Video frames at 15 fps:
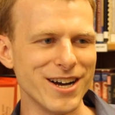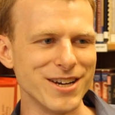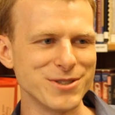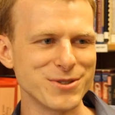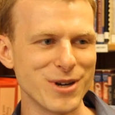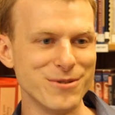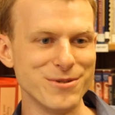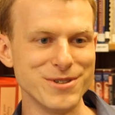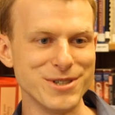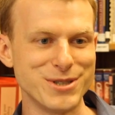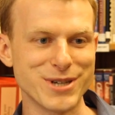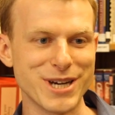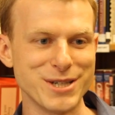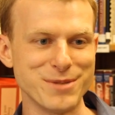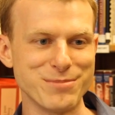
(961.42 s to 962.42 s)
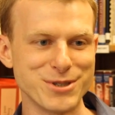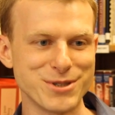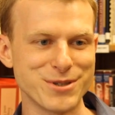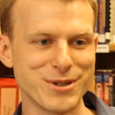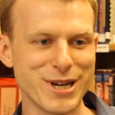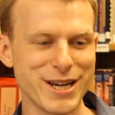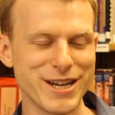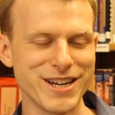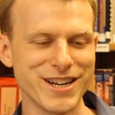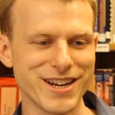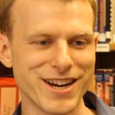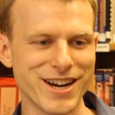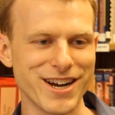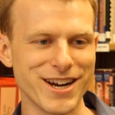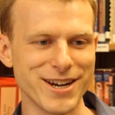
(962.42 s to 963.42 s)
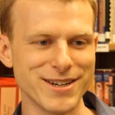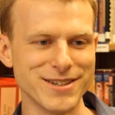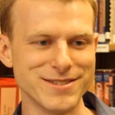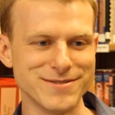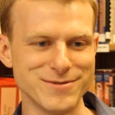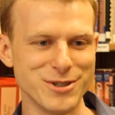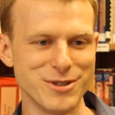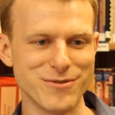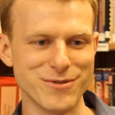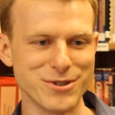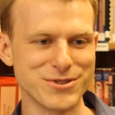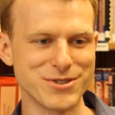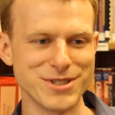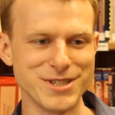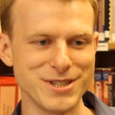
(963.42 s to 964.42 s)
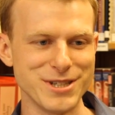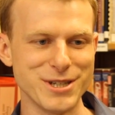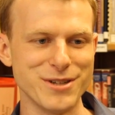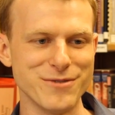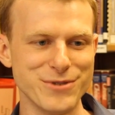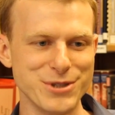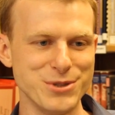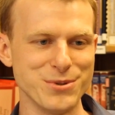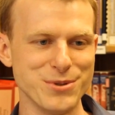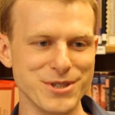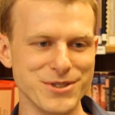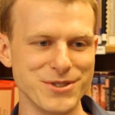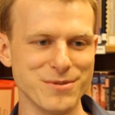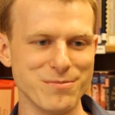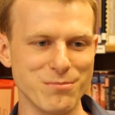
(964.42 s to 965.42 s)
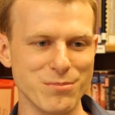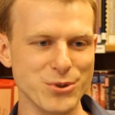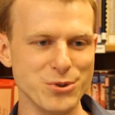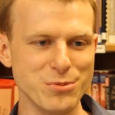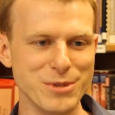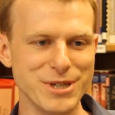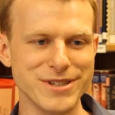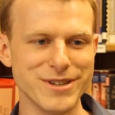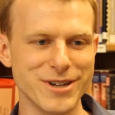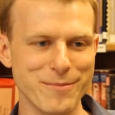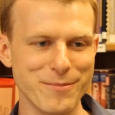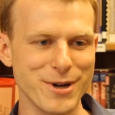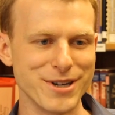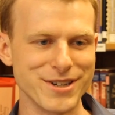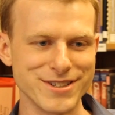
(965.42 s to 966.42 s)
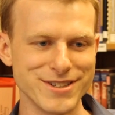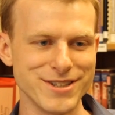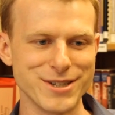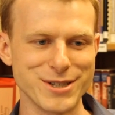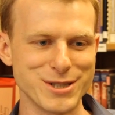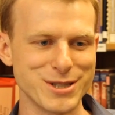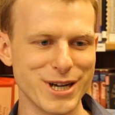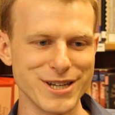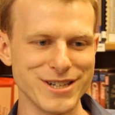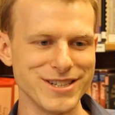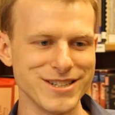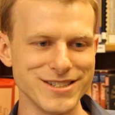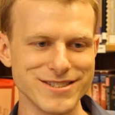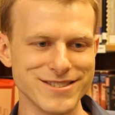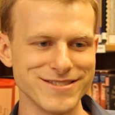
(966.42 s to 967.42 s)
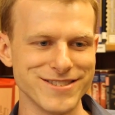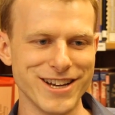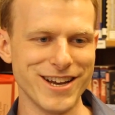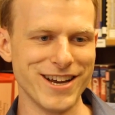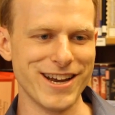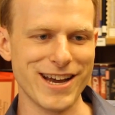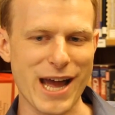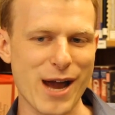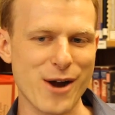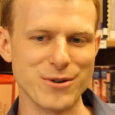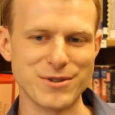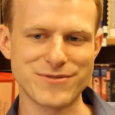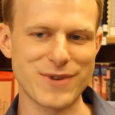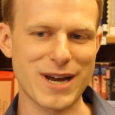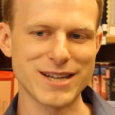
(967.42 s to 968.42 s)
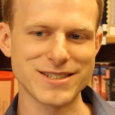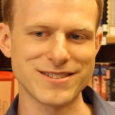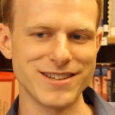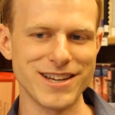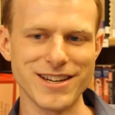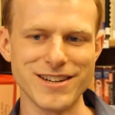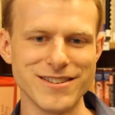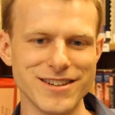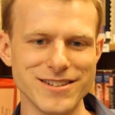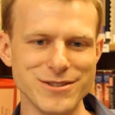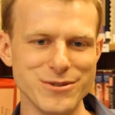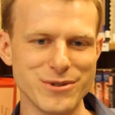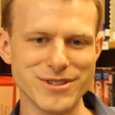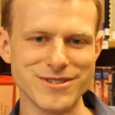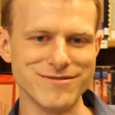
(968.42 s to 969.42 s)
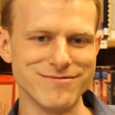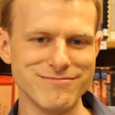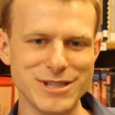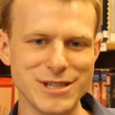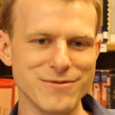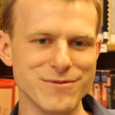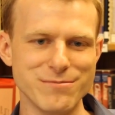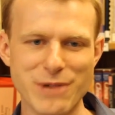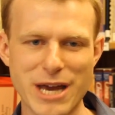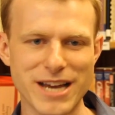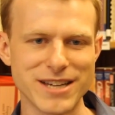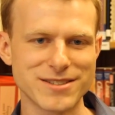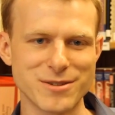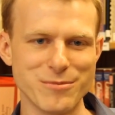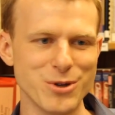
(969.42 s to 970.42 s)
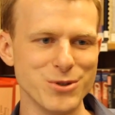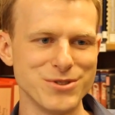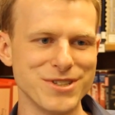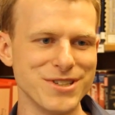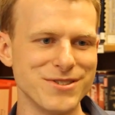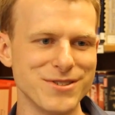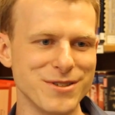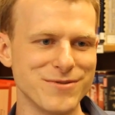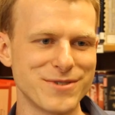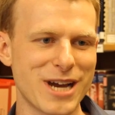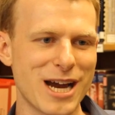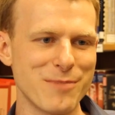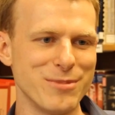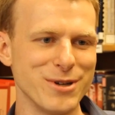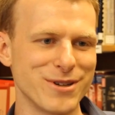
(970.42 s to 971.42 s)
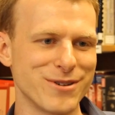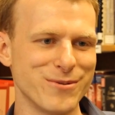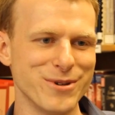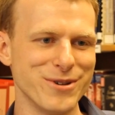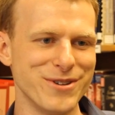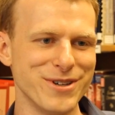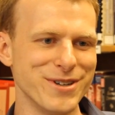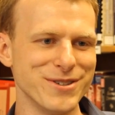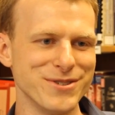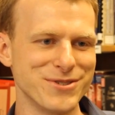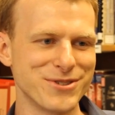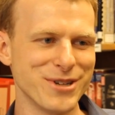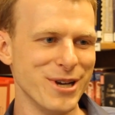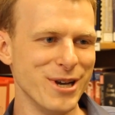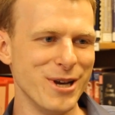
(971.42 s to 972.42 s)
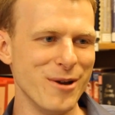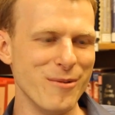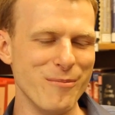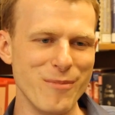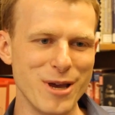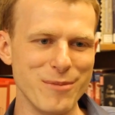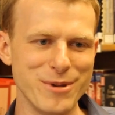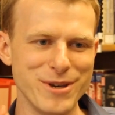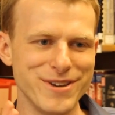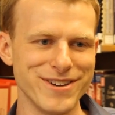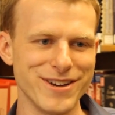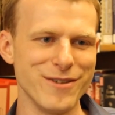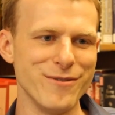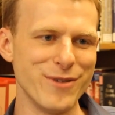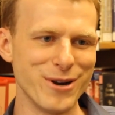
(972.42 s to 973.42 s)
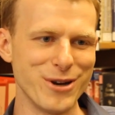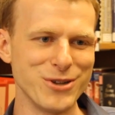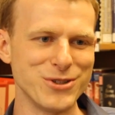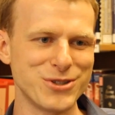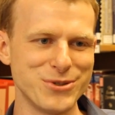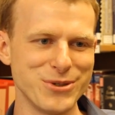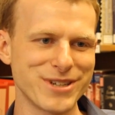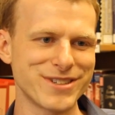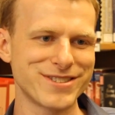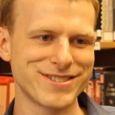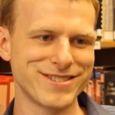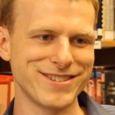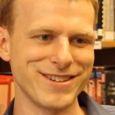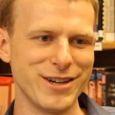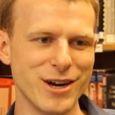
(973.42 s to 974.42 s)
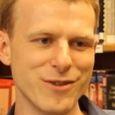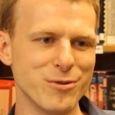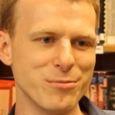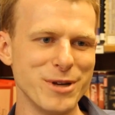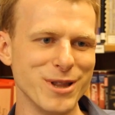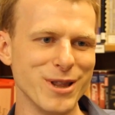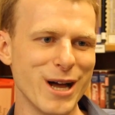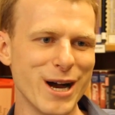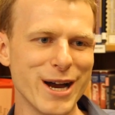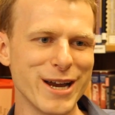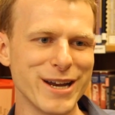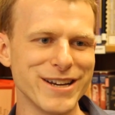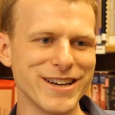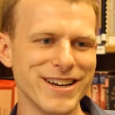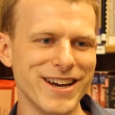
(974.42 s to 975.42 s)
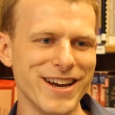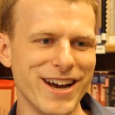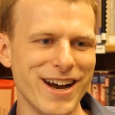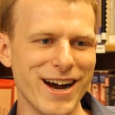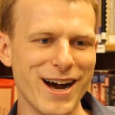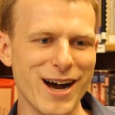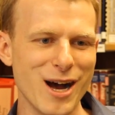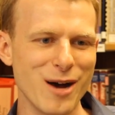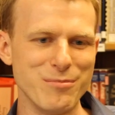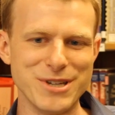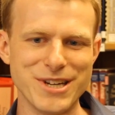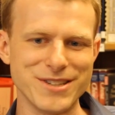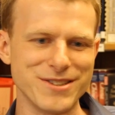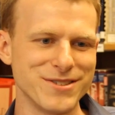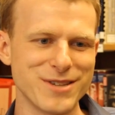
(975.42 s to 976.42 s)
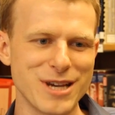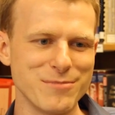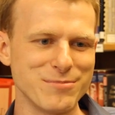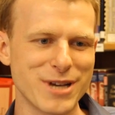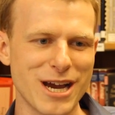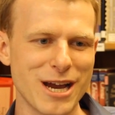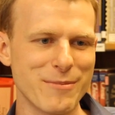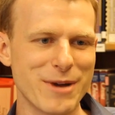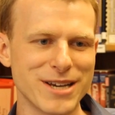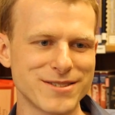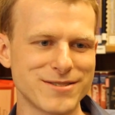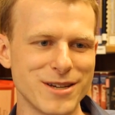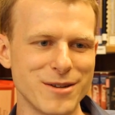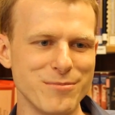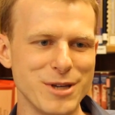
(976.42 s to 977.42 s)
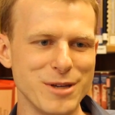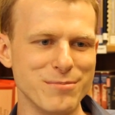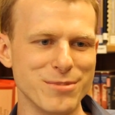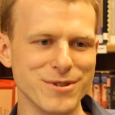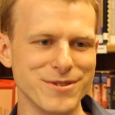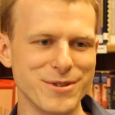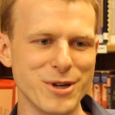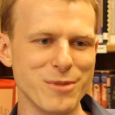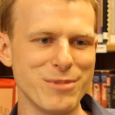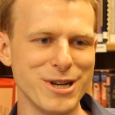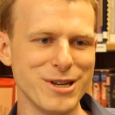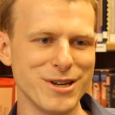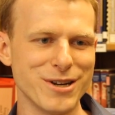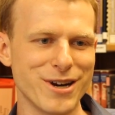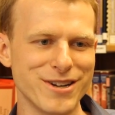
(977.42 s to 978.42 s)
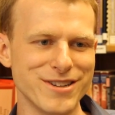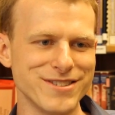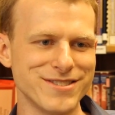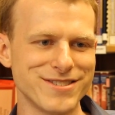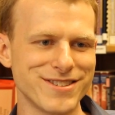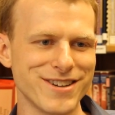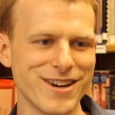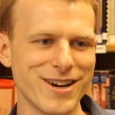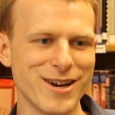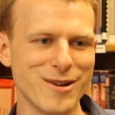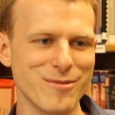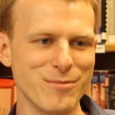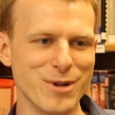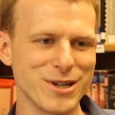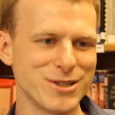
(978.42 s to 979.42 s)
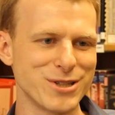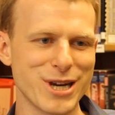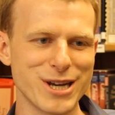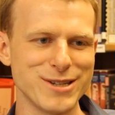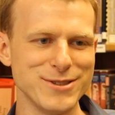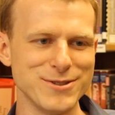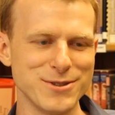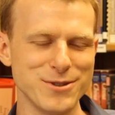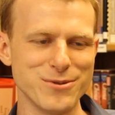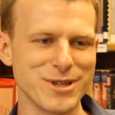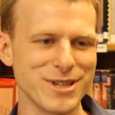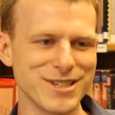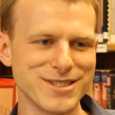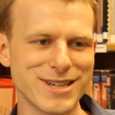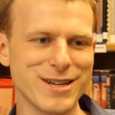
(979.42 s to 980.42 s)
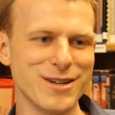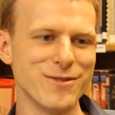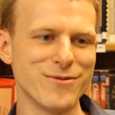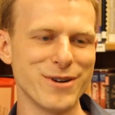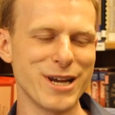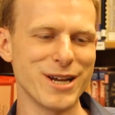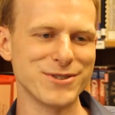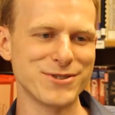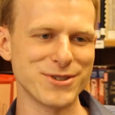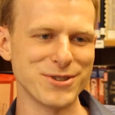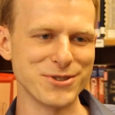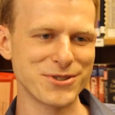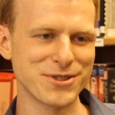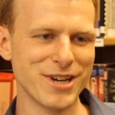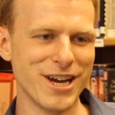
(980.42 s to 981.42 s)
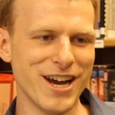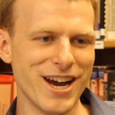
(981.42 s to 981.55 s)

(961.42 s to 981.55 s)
So I really tried to portray the diversity, the individualism blooming among young Chinese, and how it's fascinating that you can even ask the most sensitive topic where there's maybe a very strict government line, but at the same time ask 10 people their opinion on it among Chinese youth and get 10 different answers.